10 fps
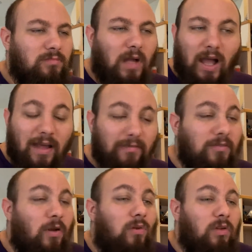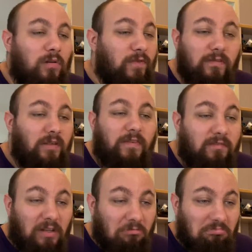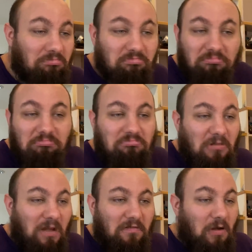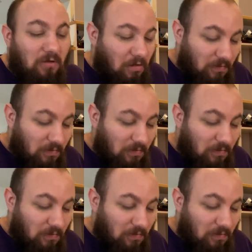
I have no clue. 50-50. I have no clue.